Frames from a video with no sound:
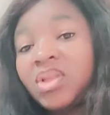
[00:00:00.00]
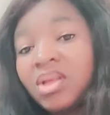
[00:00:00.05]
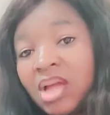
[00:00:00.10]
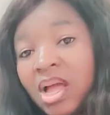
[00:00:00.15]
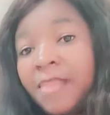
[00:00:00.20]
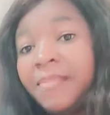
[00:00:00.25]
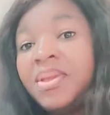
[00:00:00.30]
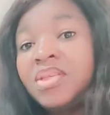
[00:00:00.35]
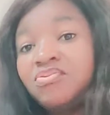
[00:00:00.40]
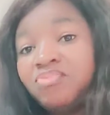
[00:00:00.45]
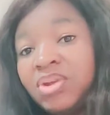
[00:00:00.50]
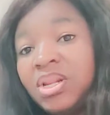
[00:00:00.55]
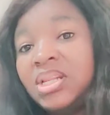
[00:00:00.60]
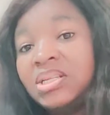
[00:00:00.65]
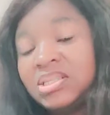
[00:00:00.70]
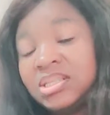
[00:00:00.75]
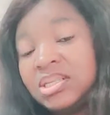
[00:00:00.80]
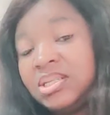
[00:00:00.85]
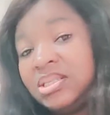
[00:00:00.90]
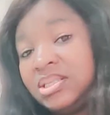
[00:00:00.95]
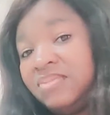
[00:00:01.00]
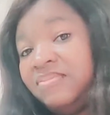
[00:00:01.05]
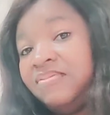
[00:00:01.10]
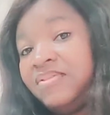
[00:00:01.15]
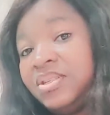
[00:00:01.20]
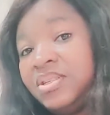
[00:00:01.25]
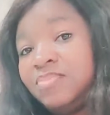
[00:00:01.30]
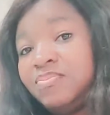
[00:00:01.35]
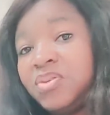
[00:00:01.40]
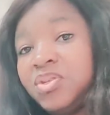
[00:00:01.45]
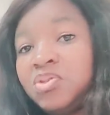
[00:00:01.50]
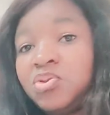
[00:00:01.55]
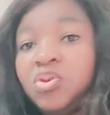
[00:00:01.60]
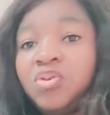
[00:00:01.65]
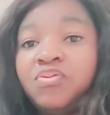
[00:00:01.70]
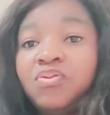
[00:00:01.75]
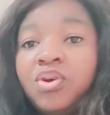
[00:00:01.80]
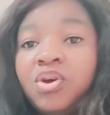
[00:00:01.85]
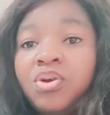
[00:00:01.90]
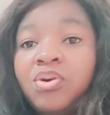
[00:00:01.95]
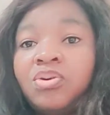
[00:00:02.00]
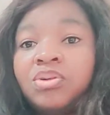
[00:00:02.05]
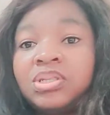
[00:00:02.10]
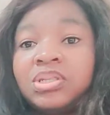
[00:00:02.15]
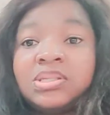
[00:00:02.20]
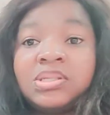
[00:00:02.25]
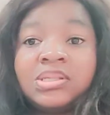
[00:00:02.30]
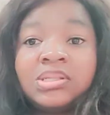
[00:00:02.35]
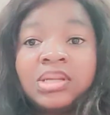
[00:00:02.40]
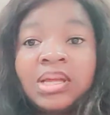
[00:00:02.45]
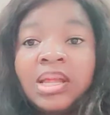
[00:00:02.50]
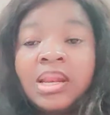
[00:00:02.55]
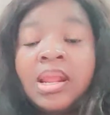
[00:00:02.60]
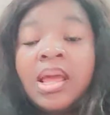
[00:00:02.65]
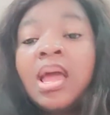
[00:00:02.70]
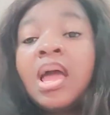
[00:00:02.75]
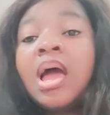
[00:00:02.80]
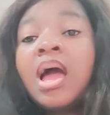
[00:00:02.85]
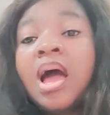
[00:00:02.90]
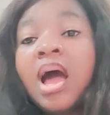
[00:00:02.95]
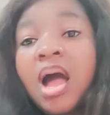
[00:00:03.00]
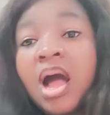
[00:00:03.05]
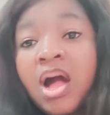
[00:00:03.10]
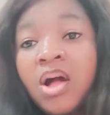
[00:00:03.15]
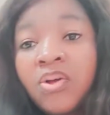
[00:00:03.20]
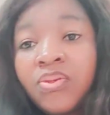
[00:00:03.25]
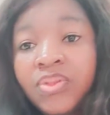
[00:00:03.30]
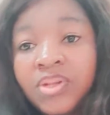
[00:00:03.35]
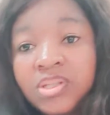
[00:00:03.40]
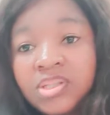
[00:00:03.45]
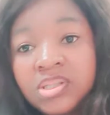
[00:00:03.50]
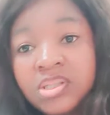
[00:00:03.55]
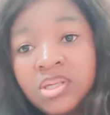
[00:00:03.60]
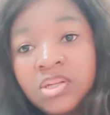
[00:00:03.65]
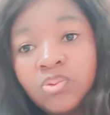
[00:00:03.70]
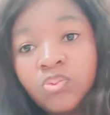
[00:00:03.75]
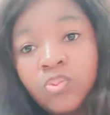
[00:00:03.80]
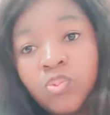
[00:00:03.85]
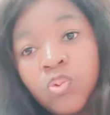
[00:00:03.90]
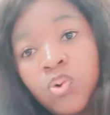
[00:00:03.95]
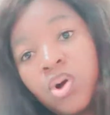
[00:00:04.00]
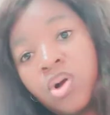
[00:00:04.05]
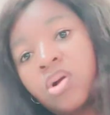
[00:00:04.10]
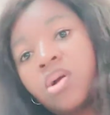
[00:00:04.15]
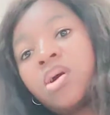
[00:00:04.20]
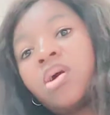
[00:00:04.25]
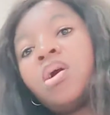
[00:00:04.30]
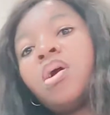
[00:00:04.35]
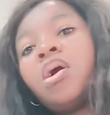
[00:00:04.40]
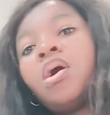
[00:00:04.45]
I mean, real estate investment. So you've got to understand how this thing work.